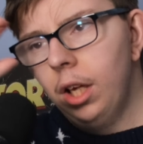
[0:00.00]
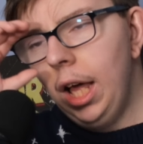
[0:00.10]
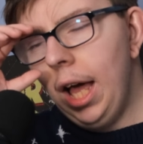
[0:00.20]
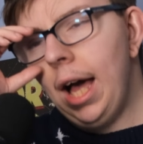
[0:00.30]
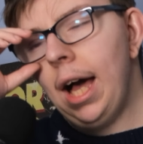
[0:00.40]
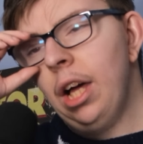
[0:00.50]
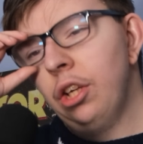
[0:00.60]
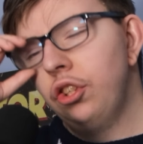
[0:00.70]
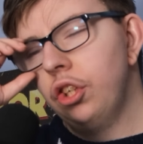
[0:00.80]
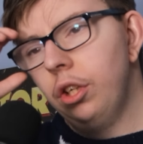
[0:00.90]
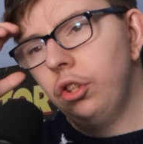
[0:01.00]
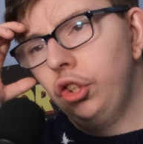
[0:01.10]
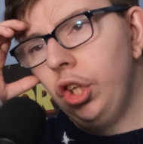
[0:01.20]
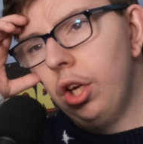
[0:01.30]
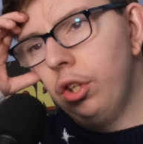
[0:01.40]
and
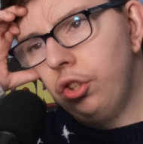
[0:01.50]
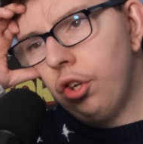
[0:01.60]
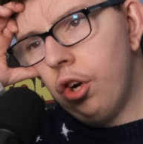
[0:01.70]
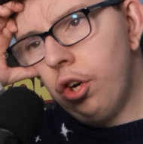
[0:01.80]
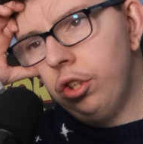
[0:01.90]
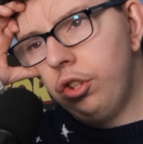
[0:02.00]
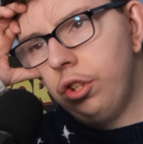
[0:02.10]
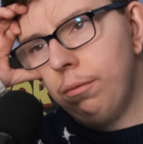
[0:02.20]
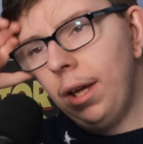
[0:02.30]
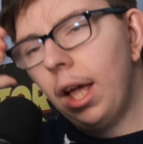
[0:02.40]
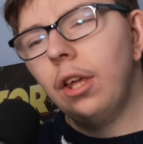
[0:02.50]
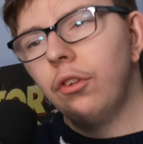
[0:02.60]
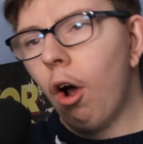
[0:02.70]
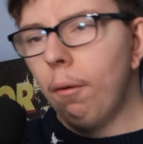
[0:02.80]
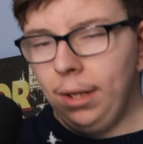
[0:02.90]
George Bailey has
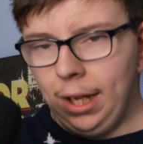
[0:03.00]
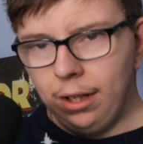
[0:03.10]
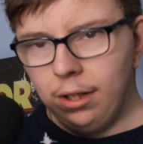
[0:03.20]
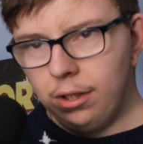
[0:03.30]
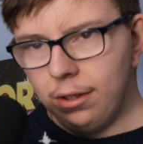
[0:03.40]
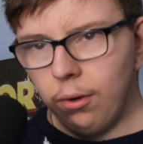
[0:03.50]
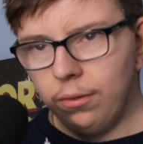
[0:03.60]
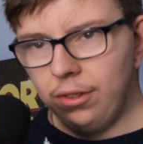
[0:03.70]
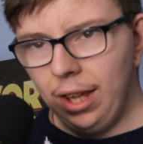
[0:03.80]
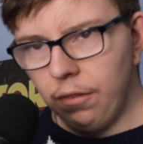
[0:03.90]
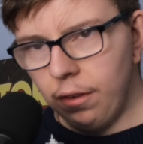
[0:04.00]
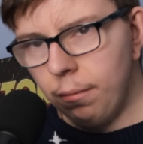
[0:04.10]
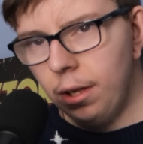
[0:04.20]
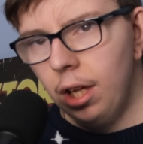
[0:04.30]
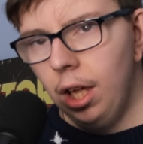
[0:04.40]
hopped in to go and save him,
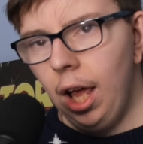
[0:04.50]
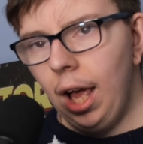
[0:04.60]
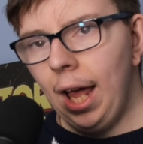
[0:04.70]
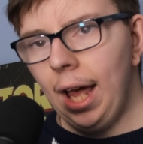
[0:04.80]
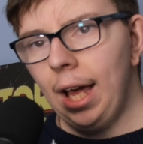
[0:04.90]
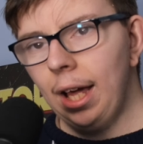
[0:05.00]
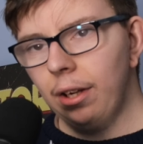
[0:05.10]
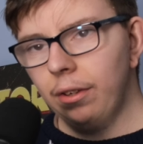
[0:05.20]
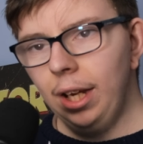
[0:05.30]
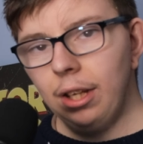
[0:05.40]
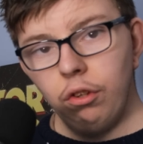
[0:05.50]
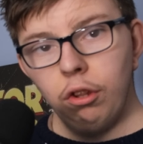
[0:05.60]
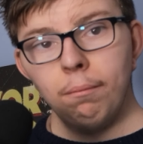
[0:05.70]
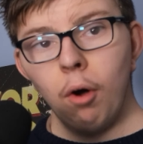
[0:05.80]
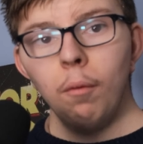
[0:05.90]
and it's the
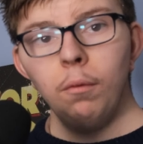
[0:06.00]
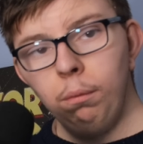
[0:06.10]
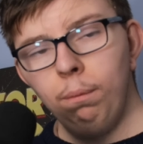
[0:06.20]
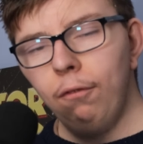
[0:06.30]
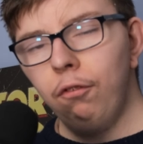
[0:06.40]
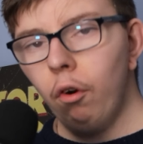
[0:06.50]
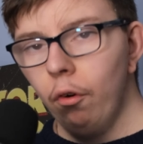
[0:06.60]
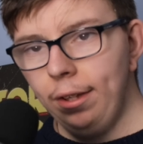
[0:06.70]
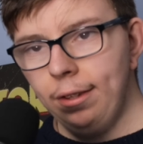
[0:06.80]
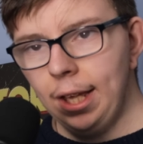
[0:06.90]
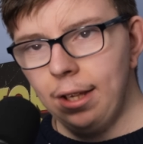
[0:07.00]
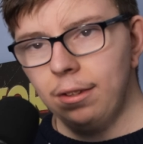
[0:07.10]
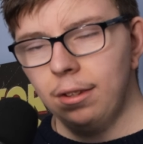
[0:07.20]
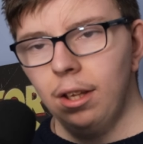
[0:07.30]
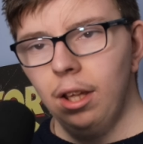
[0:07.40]
moment before he says,
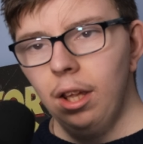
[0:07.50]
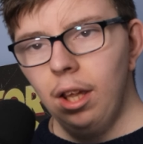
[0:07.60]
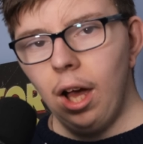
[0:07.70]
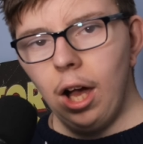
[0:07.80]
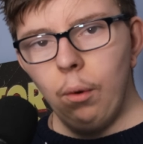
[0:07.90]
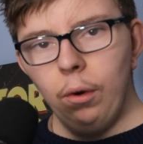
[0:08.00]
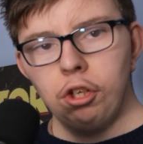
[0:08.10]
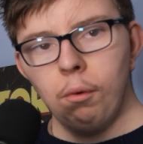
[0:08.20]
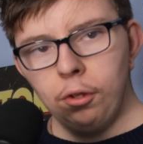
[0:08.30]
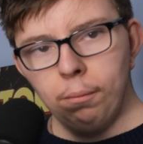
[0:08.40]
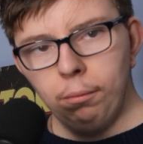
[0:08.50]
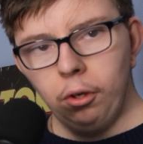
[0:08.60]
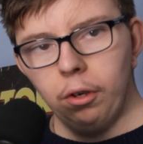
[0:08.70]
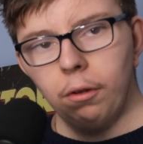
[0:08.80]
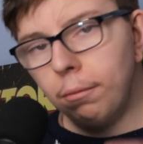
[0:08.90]
I wish I wasn't
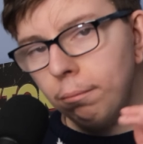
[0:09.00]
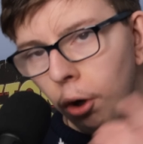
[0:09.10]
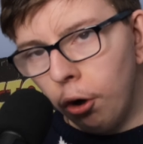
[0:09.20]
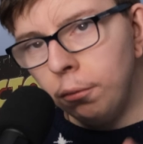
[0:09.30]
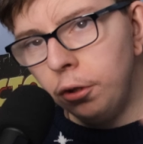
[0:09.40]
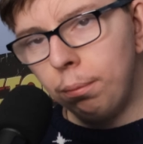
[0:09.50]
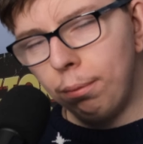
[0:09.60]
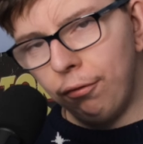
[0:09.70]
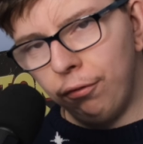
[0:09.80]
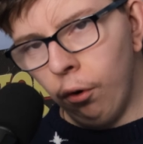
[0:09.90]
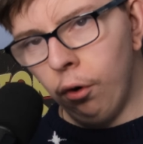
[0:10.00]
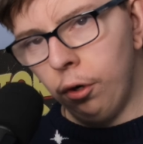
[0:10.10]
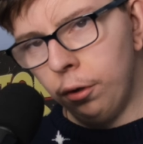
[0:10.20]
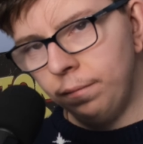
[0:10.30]
born. The moment before.